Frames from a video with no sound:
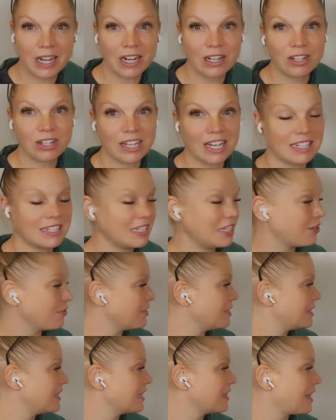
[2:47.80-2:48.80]
to look at
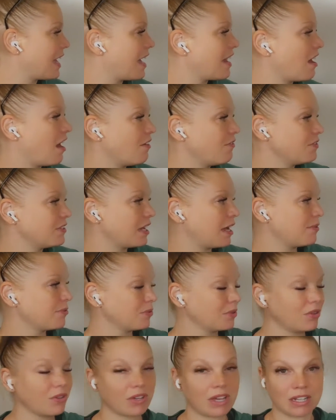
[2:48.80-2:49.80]
decreasing that, oftentimes
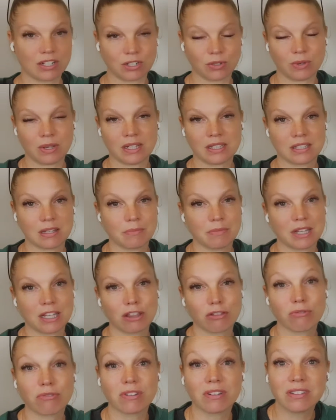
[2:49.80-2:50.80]
we look at doing something
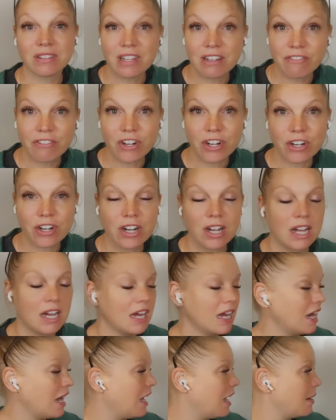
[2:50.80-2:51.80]
through the liver,
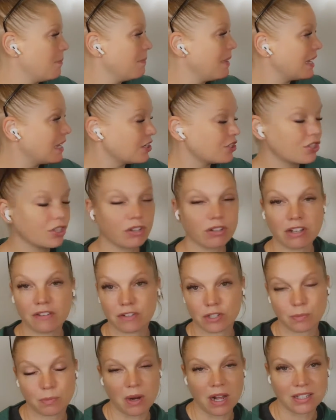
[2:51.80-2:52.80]
uh, making sure your
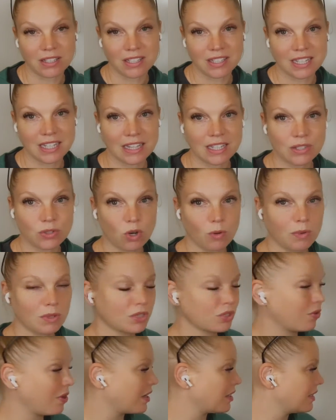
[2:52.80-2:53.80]
liver's processing these hormones
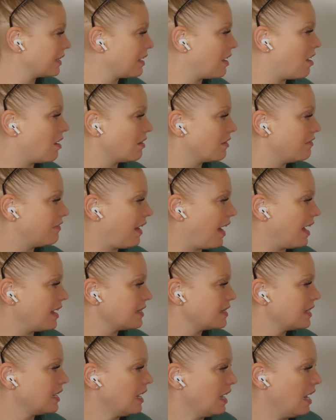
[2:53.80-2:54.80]
correctly, all of
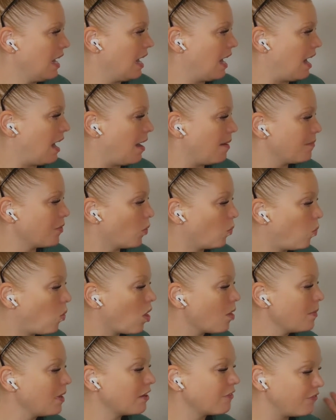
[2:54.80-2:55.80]
that. Um,
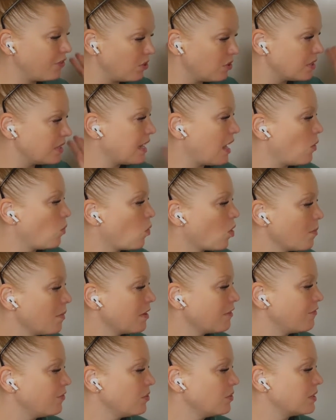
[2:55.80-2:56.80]
warming foods. Now,
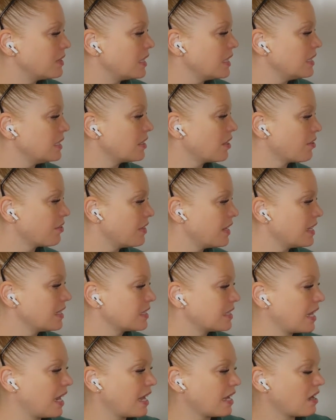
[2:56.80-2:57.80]
warming foods, these are things
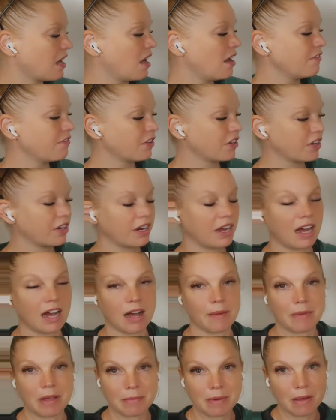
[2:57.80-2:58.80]
that I cover
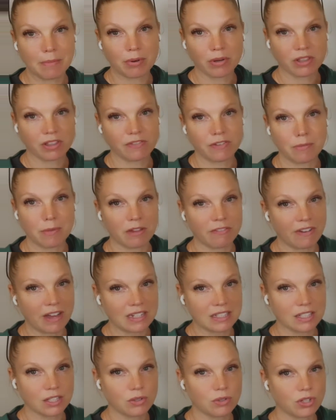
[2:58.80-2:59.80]
um, in my book, The Female
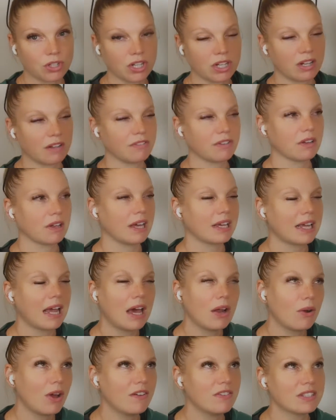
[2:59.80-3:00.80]
Fat Solution. If you're like,
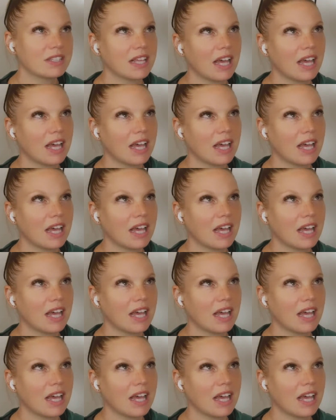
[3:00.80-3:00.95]
I don't have a